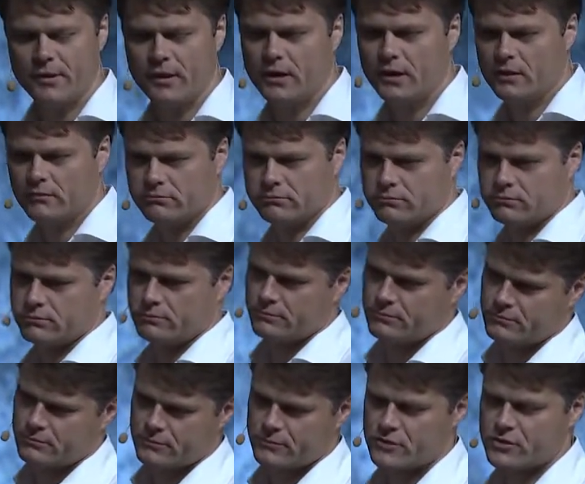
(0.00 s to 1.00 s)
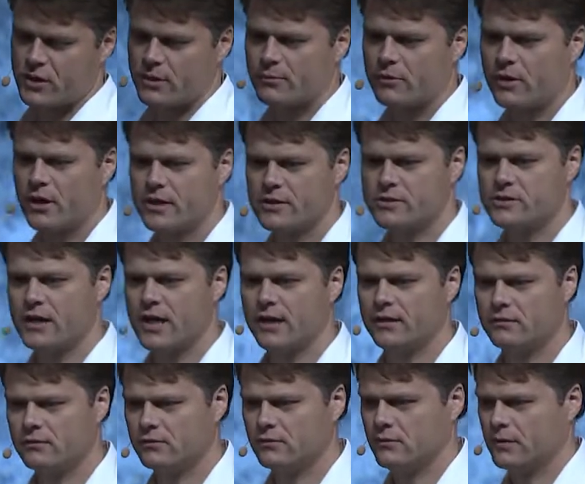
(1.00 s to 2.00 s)
me summarize
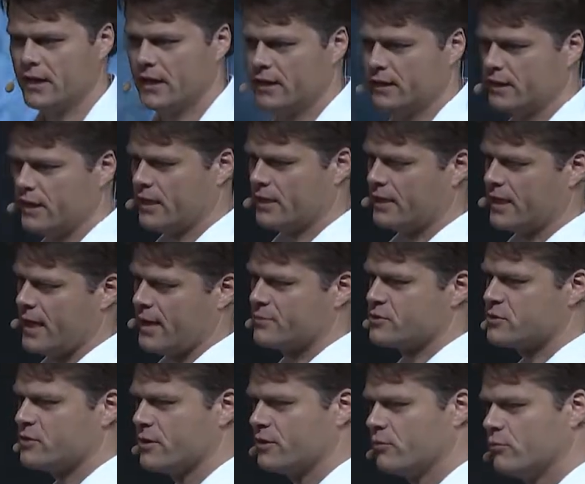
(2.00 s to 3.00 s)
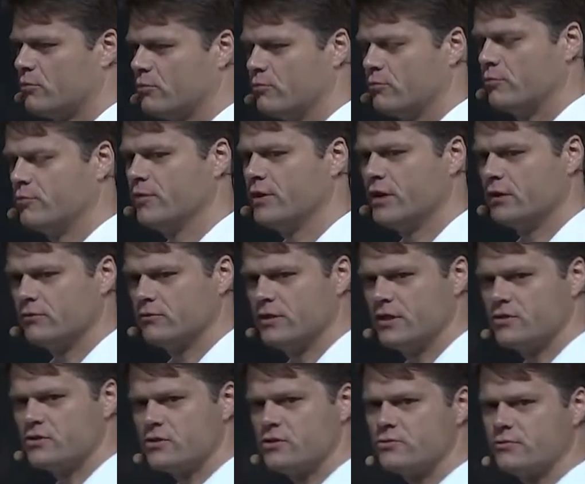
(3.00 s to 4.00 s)
that and, and, capture it. You know,
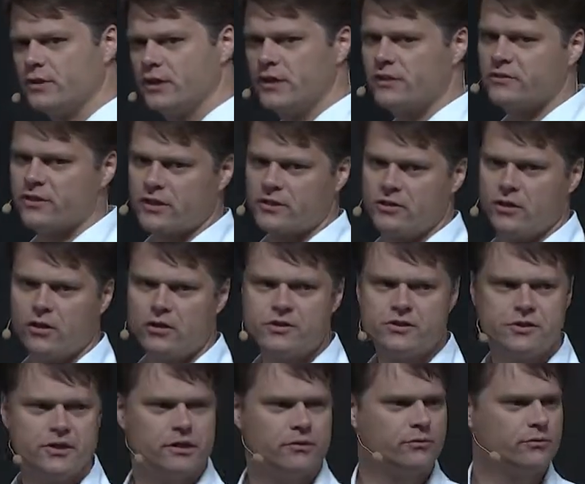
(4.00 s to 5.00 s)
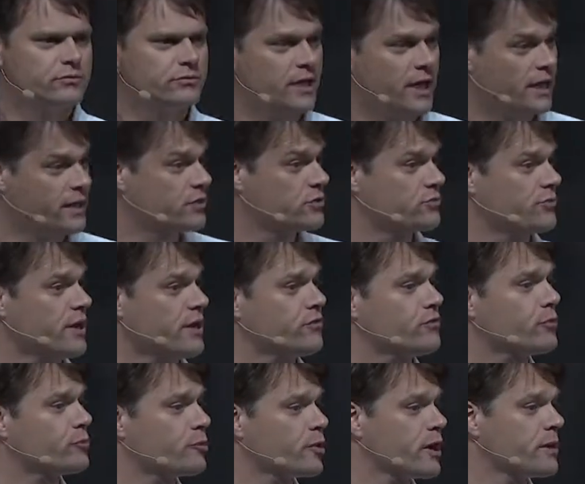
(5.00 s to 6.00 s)
this is really technology that, that is ready
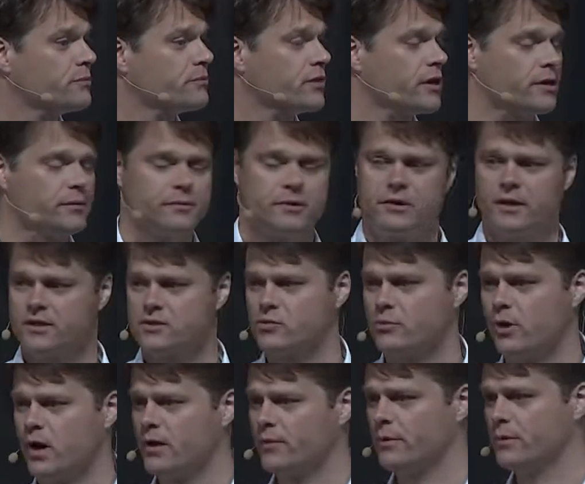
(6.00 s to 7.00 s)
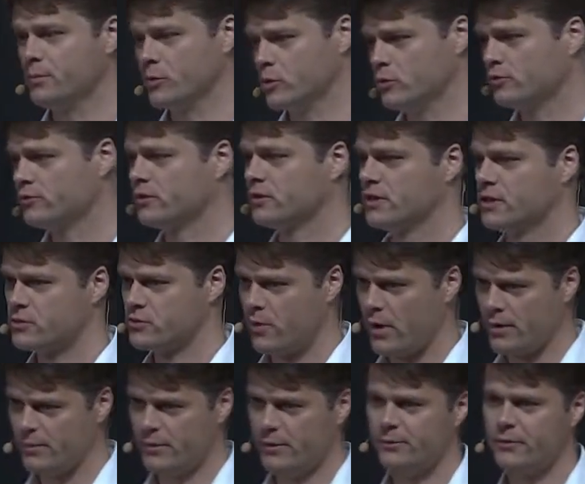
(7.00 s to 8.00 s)
for prime time, and that's why we moved and that's
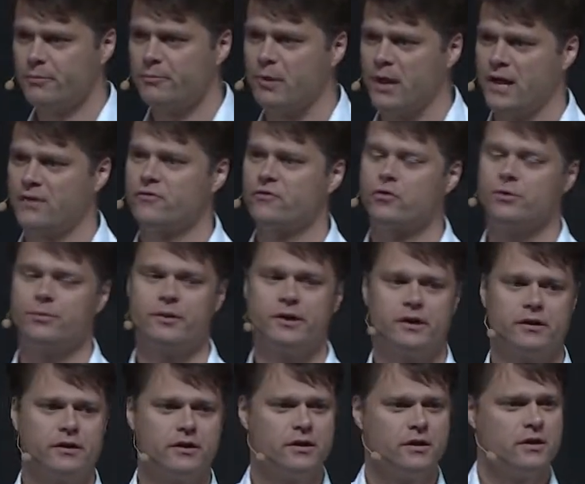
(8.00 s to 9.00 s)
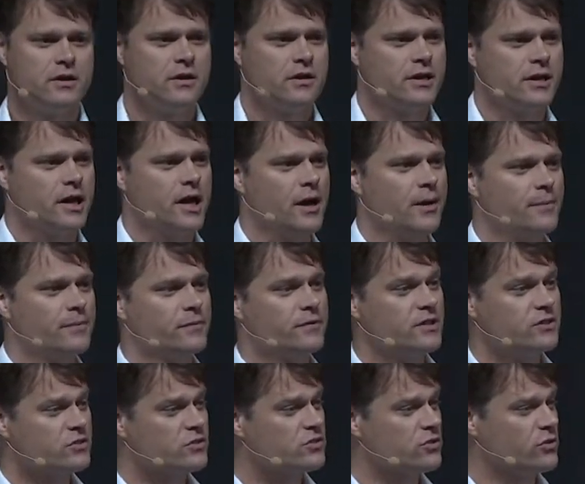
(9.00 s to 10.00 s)
why we replatformed it. Um,
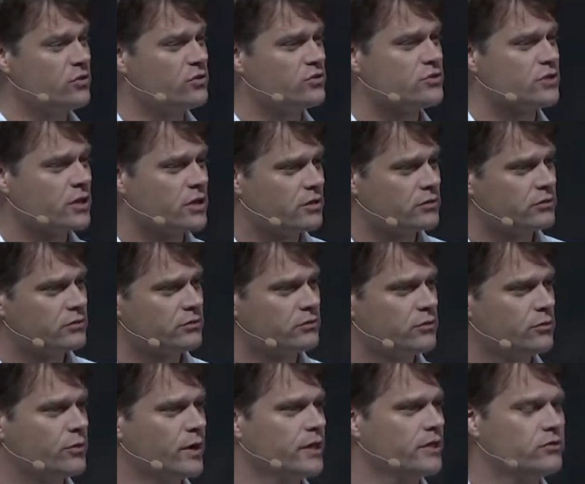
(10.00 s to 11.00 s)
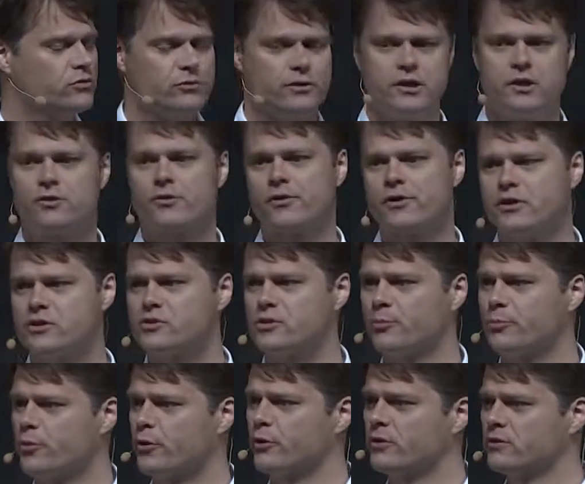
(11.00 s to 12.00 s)
this is also the way to increase the
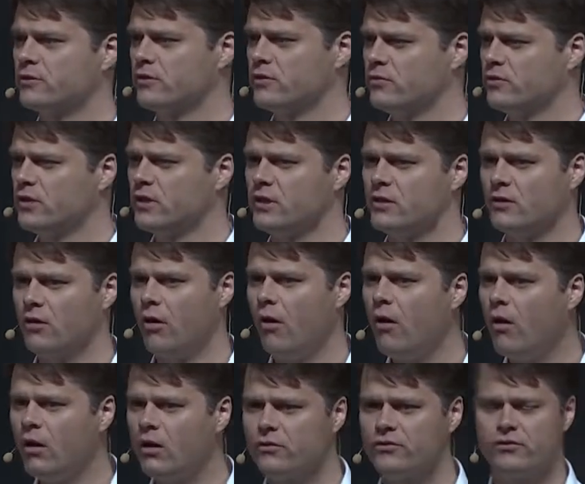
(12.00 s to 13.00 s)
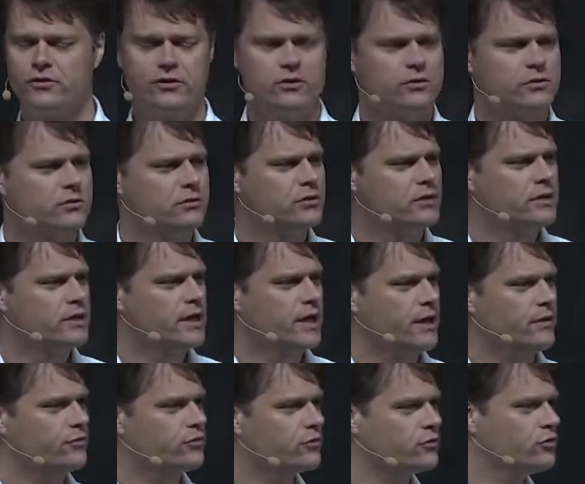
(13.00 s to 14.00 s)
productivity. All of you
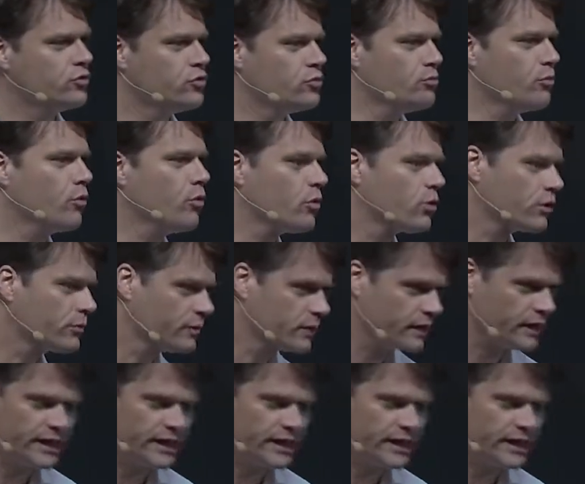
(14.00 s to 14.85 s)
have to do more with